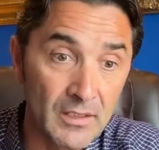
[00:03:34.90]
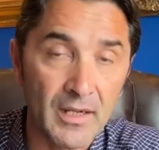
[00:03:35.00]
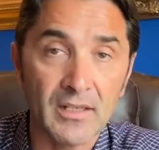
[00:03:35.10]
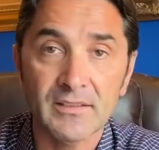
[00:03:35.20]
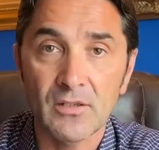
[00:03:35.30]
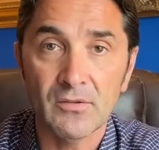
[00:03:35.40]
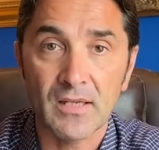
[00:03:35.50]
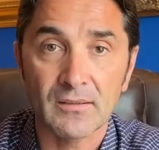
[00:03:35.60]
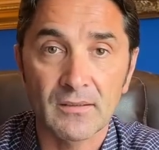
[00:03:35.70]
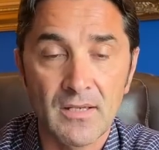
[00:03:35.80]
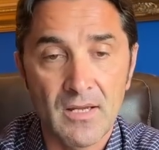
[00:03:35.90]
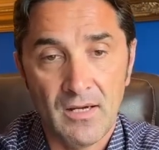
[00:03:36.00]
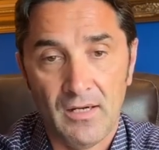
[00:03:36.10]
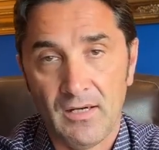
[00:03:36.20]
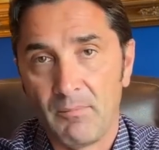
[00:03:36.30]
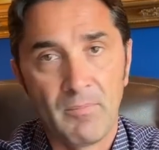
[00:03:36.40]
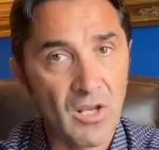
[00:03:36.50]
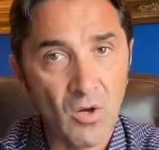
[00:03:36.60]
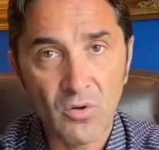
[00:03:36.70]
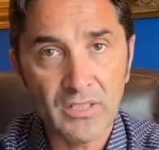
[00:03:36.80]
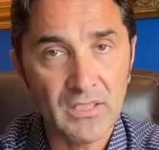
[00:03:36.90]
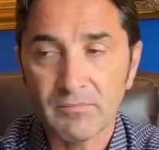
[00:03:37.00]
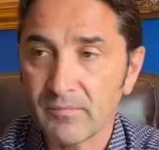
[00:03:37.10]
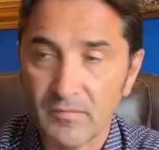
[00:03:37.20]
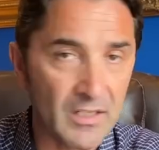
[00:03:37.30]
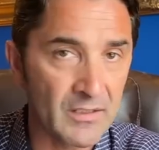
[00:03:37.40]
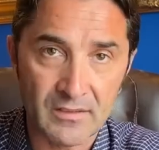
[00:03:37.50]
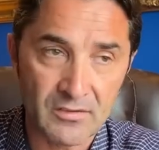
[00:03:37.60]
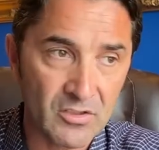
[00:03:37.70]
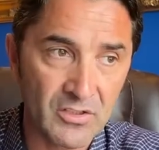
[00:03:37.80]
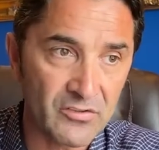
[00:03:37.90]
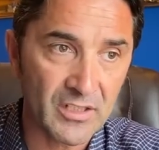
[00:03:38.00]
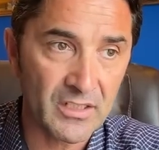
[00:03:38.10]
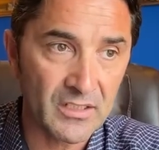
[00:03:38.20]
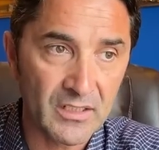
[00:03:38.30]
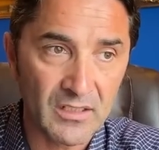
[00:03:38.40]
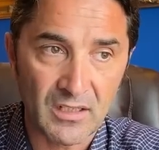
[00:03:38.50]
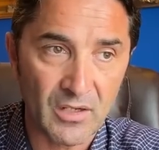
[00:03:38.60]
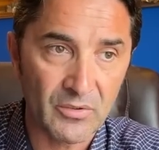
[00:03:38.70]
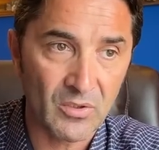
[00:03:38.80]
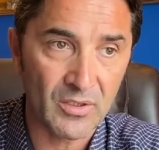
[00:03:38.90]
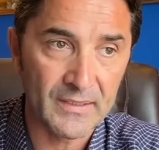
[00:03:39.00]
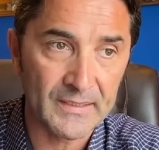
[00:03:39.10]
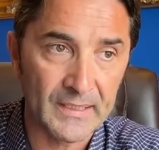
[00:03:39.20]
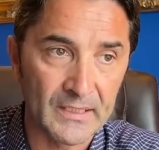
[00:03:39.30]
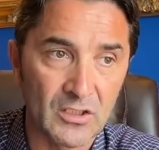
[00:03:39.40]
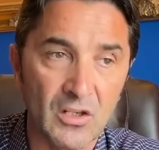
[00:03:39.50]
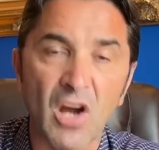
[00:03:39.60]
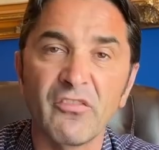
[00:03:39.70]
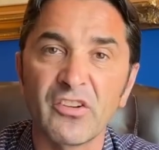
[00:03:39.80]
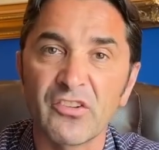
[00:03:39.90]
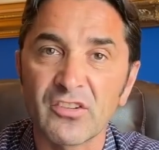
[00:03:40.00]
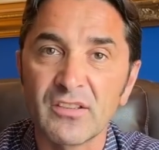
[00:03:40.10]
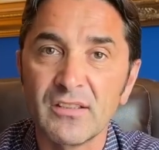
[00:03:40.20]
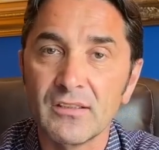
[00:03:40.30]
I gotta tell you that. Uh, Meloni, uh, she's a uh, how do you call it? A novice.